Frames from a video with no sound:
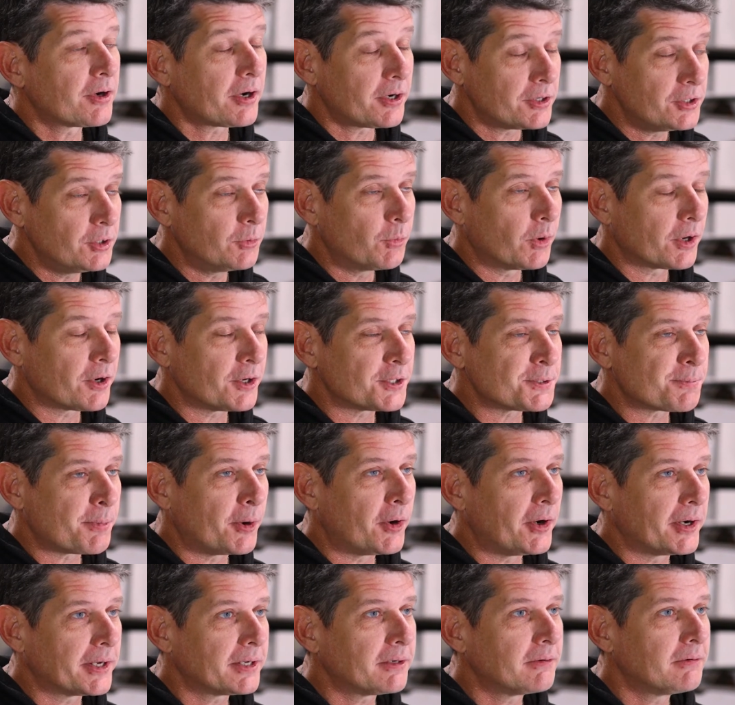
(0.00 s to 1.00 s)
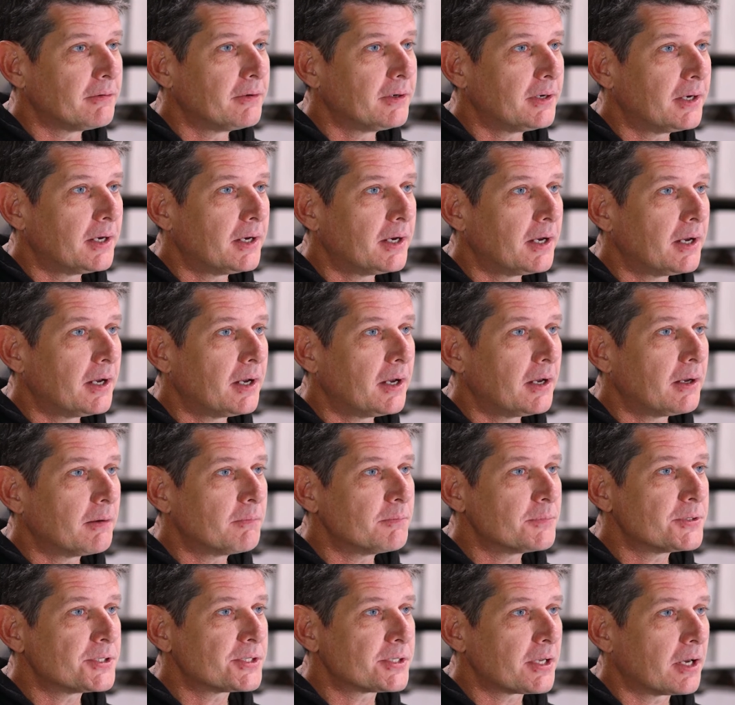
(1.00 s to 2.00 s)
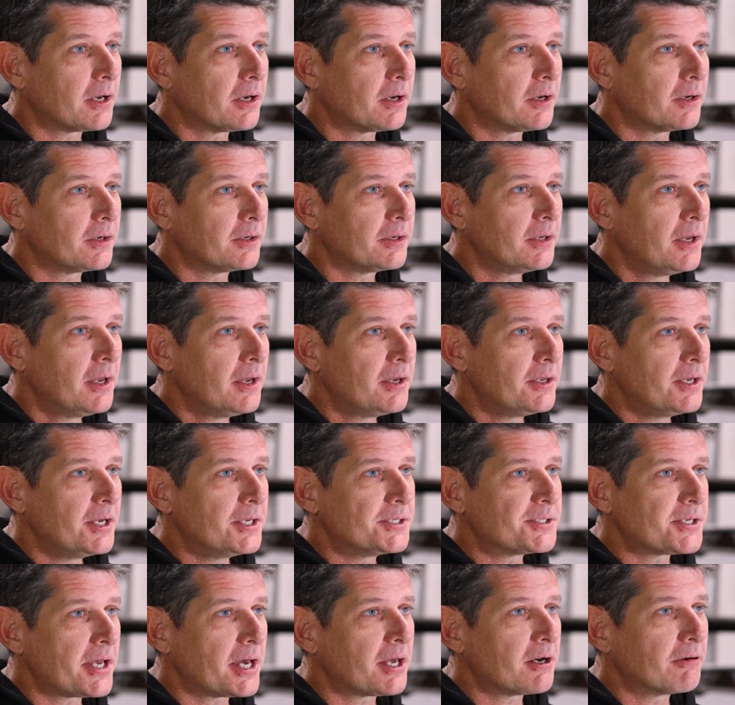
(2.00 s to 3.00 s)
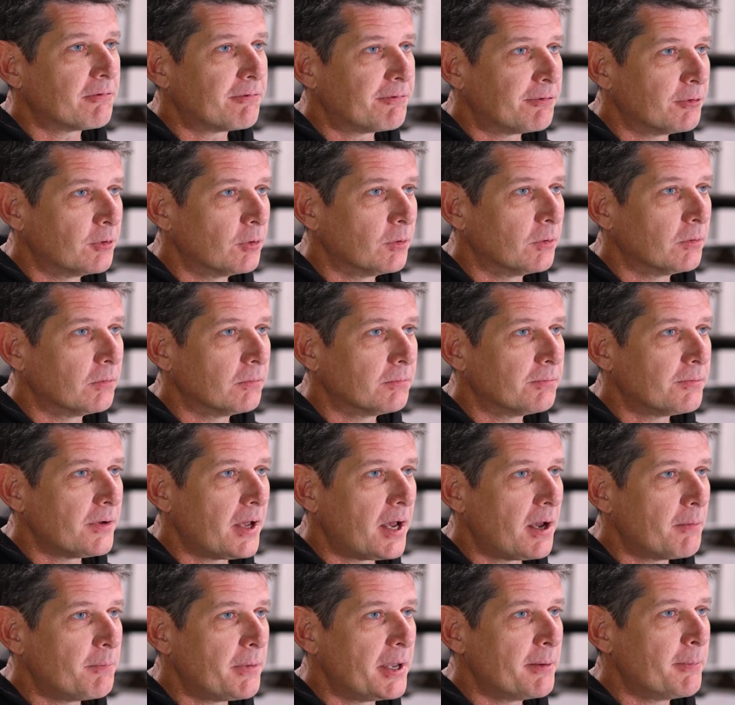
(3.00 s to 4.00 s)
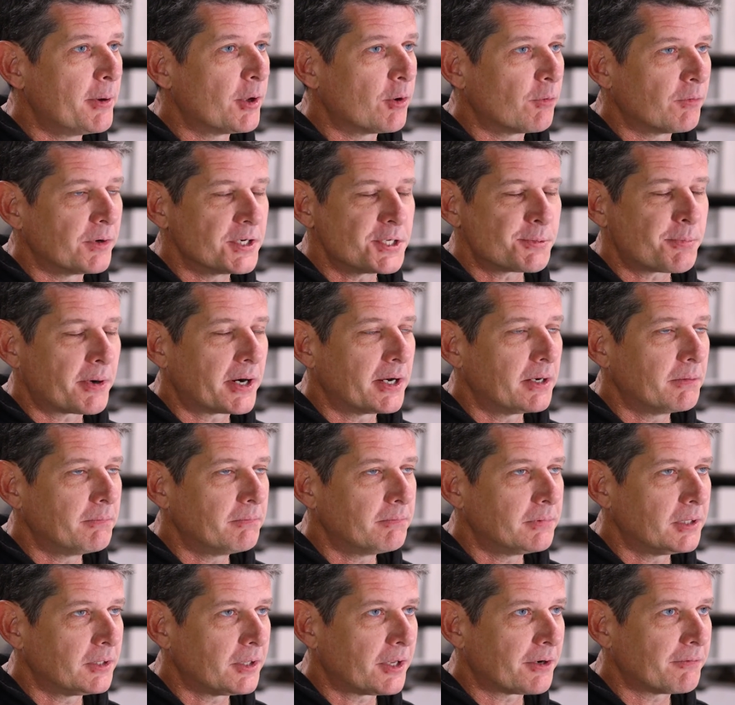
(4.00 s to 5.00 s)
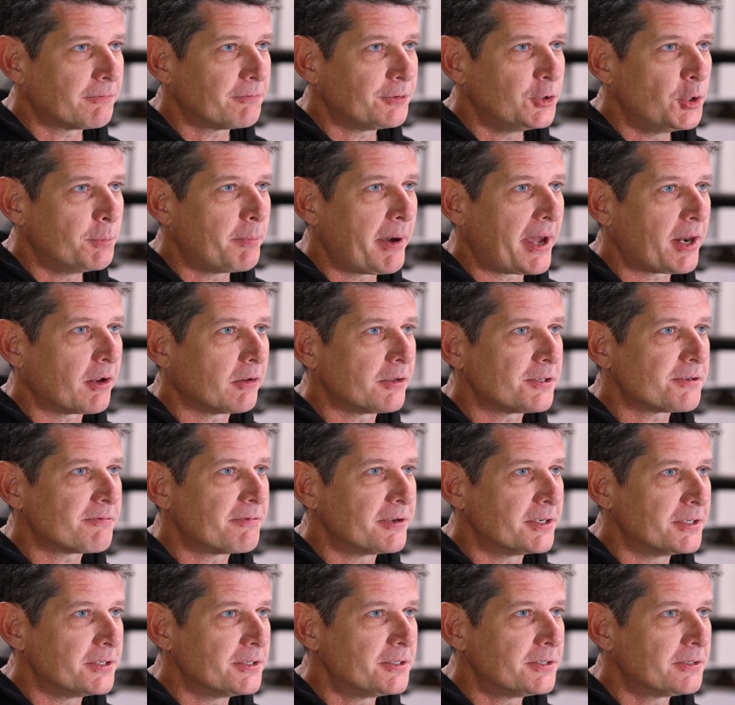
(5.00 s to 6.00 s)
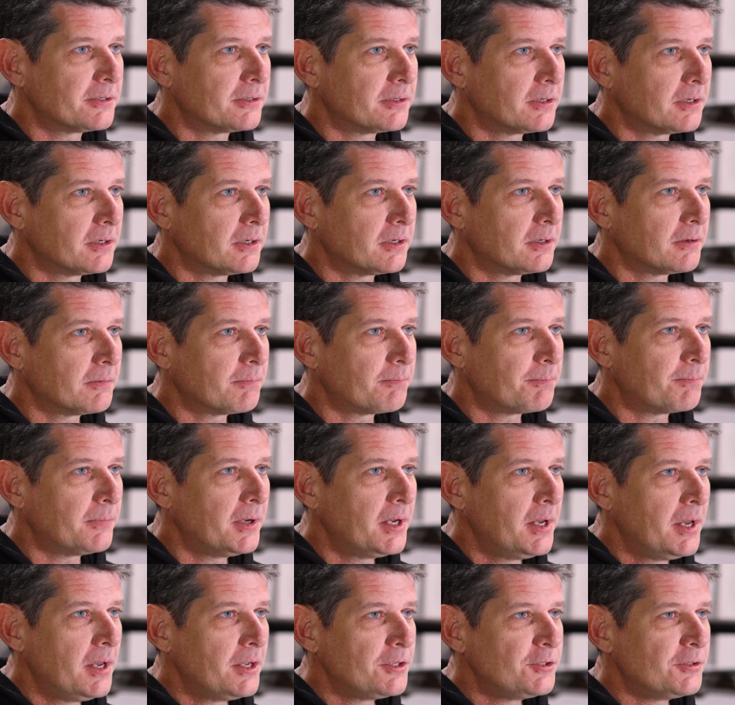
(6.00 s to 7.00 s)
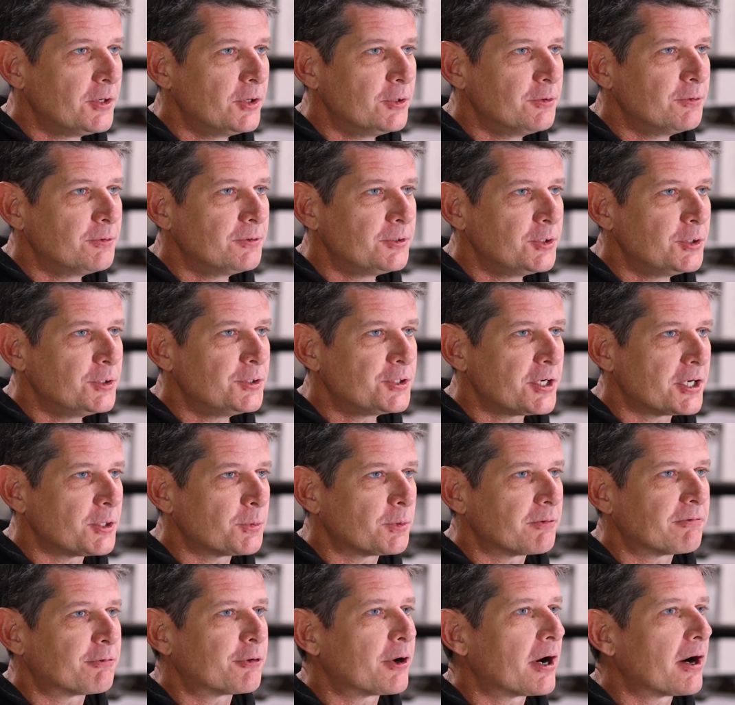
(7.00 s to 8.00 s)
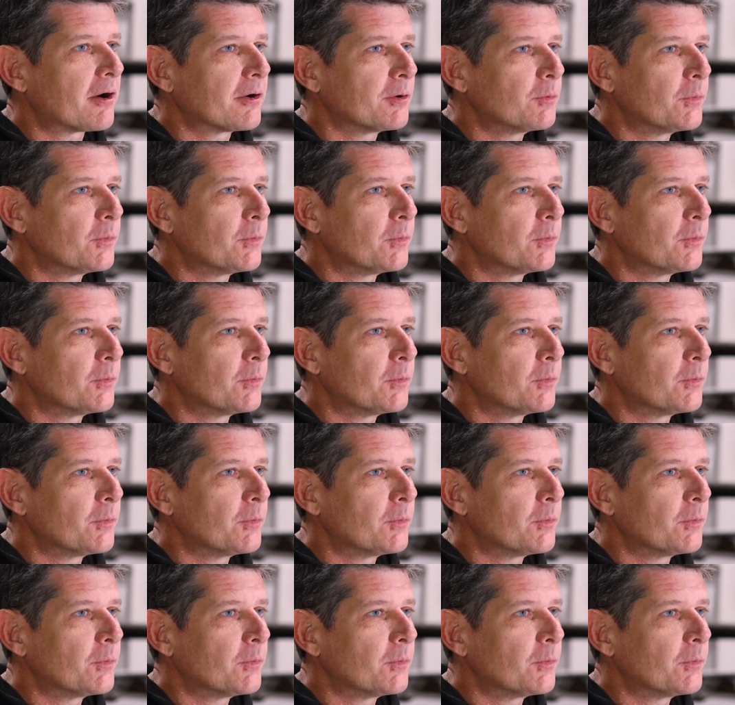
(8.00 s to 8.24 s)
I knew what I was buying, so it's had a full bare metal respray, a lot of new panels fitted, new genuine Ferrari